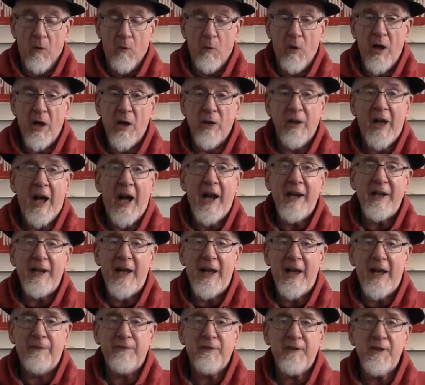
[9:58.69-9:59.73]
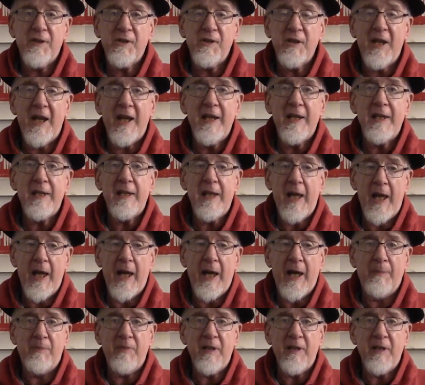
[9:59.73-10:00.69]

Well, I'd have to say yeah,